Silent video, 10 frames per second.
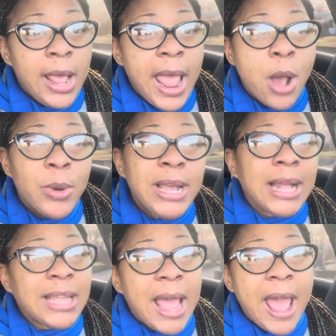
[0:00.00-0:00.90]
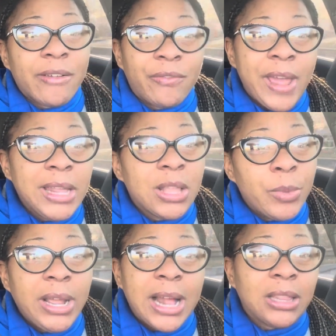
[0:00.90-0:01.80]
And we got to have faith and
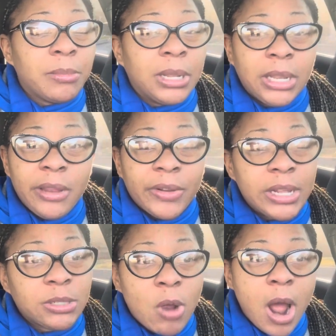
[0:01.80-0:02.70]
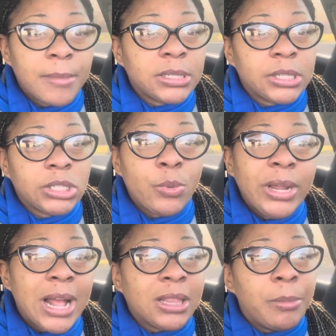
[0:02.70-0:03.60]
we got to believe in his promises. And we
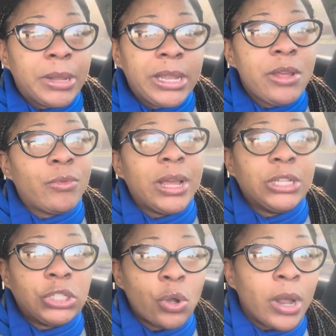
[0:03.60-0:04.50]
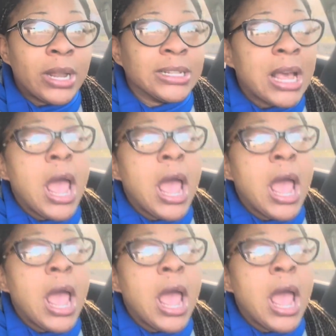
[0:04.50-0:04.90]
got to believe what he's showing us.